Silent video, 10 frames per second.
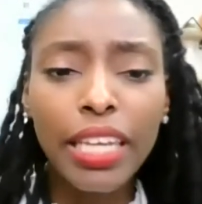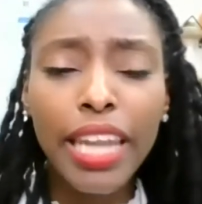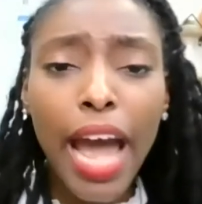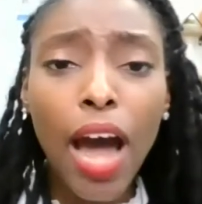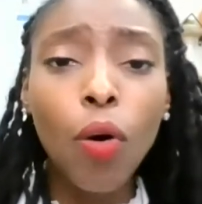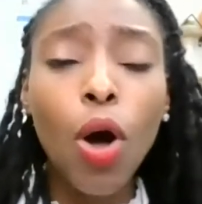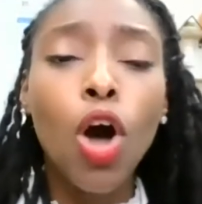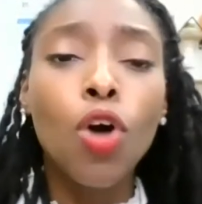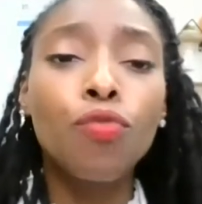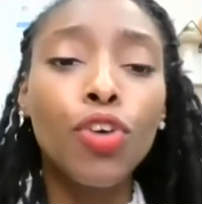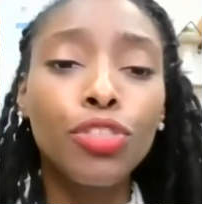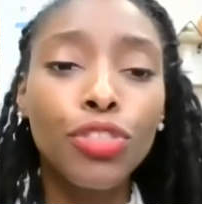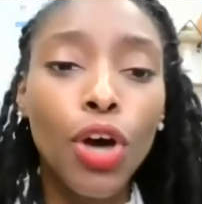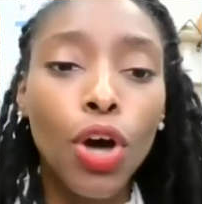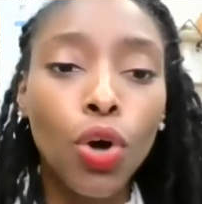Now, for
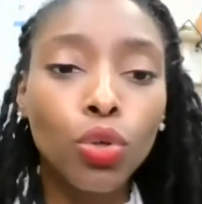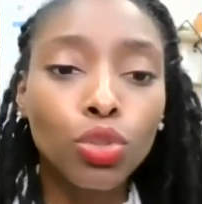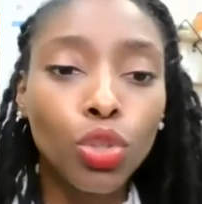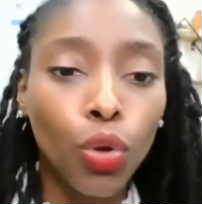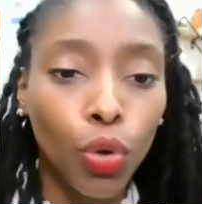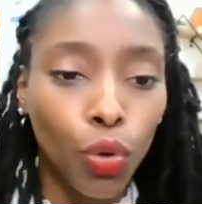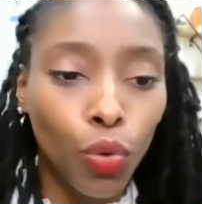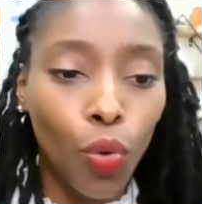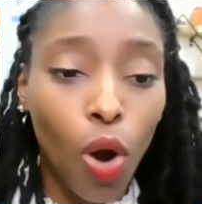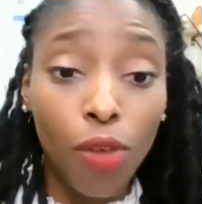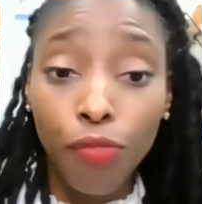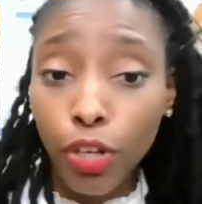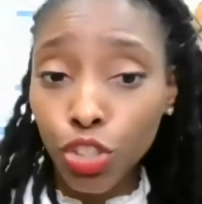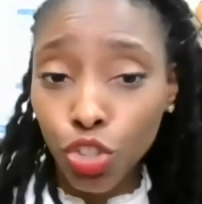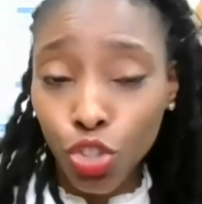those who are
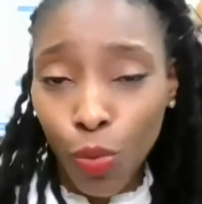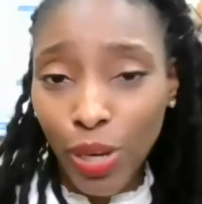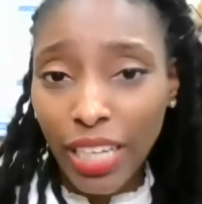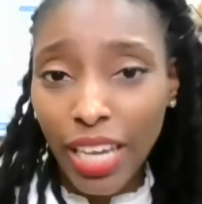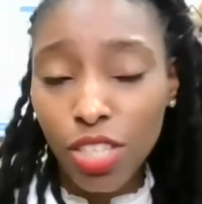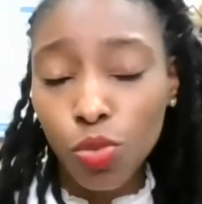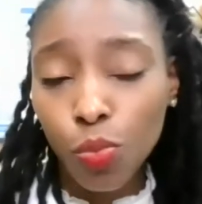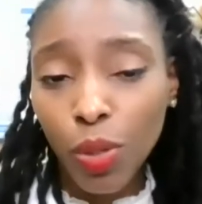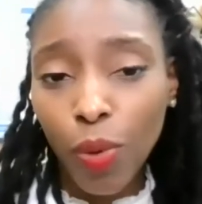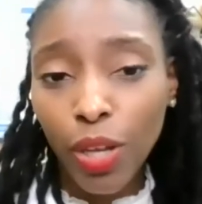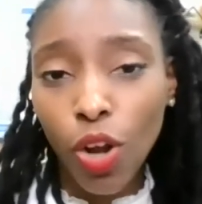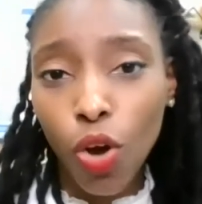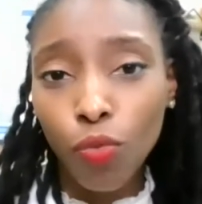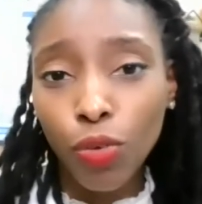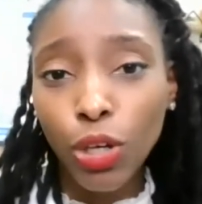first joining us, we went
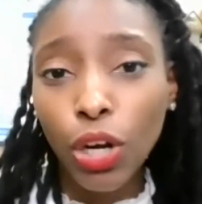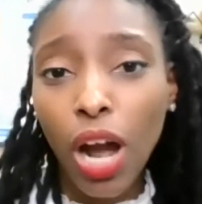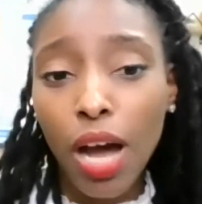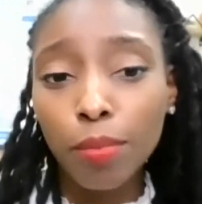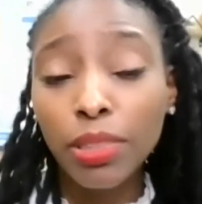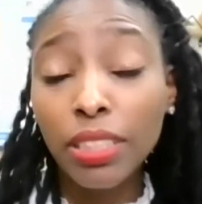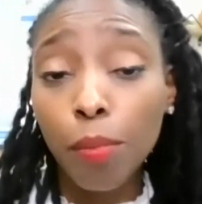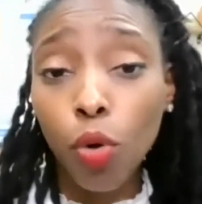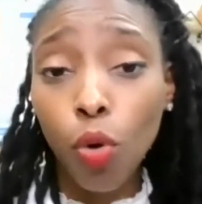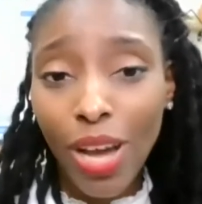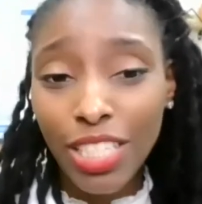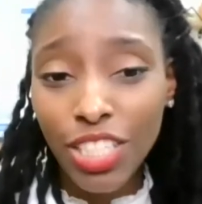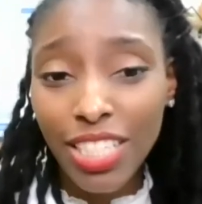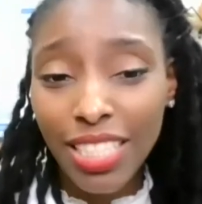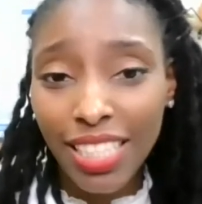over some
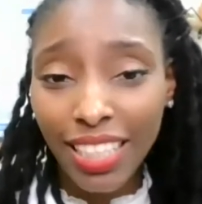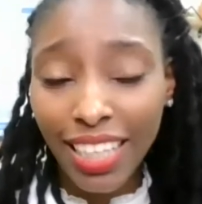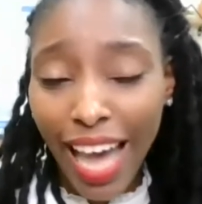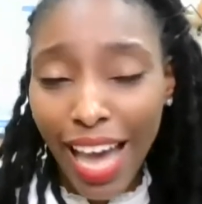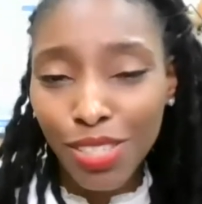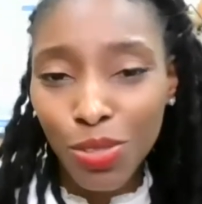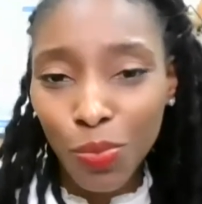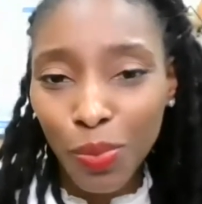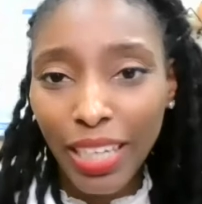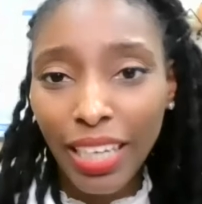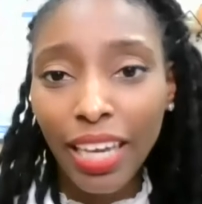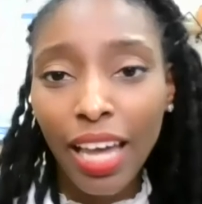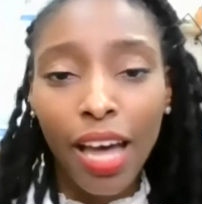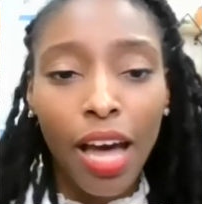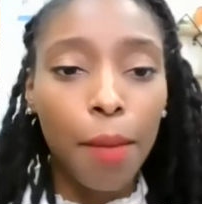questions last week
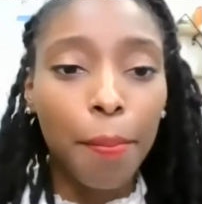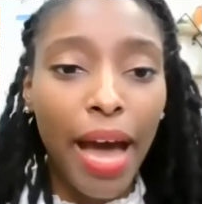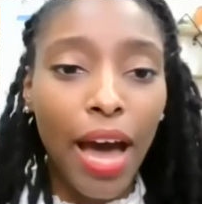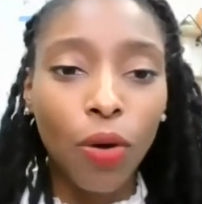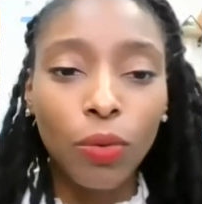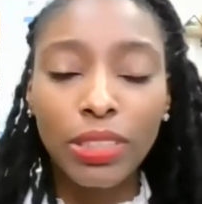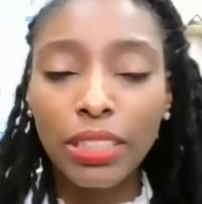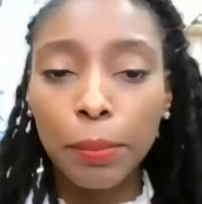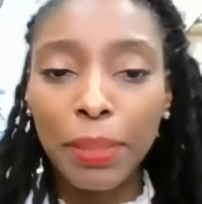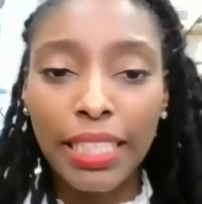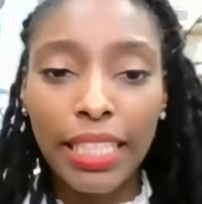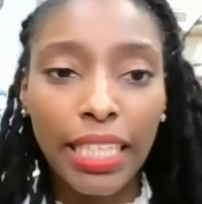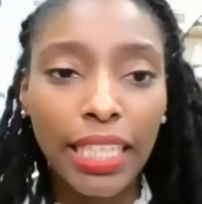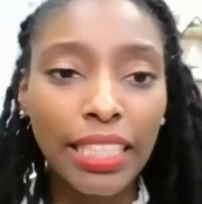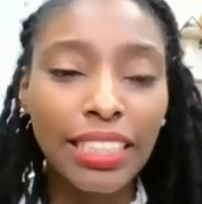about
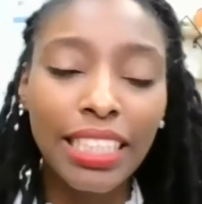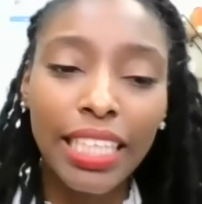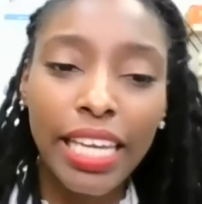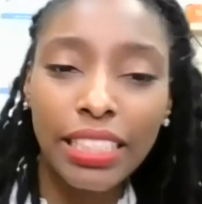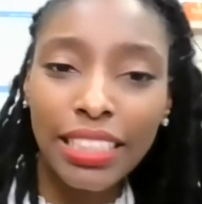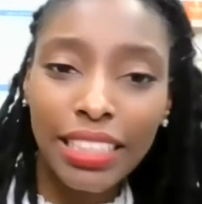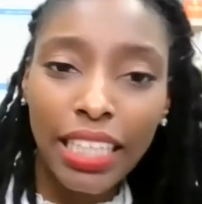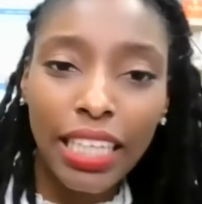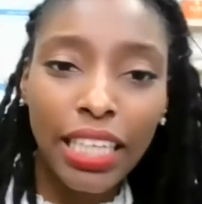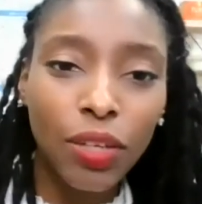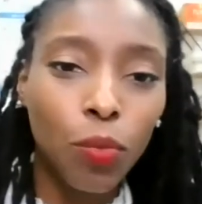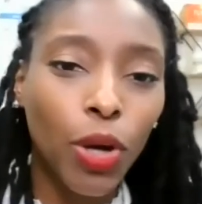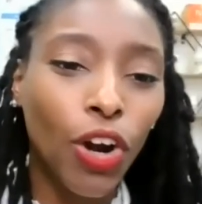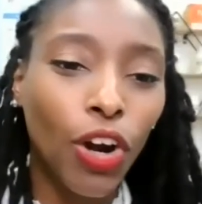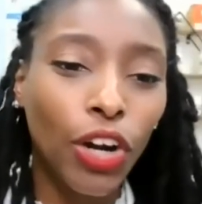CBD, THC,
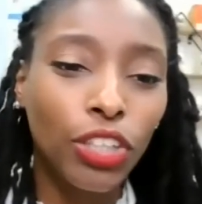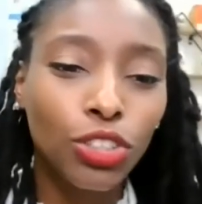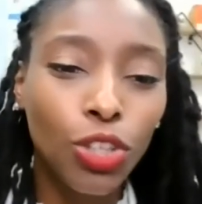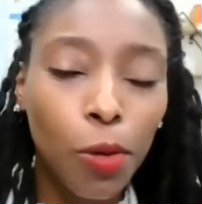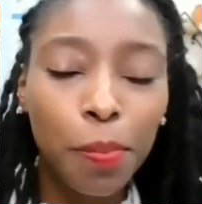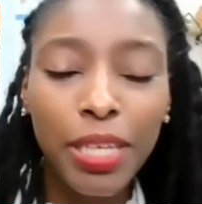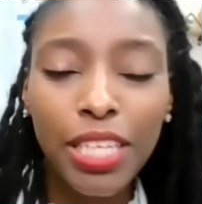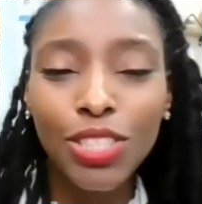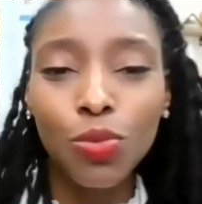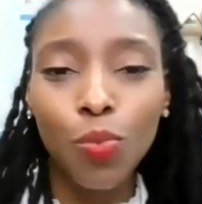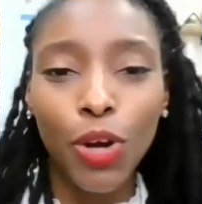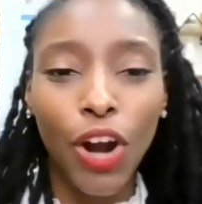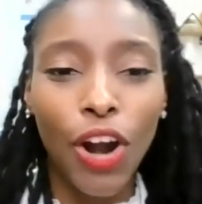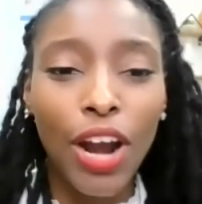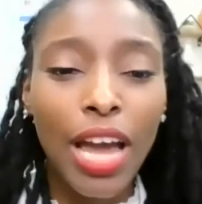what are terpenes, what
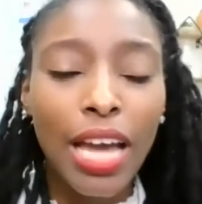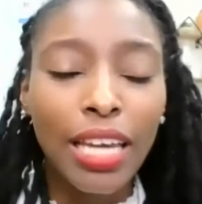are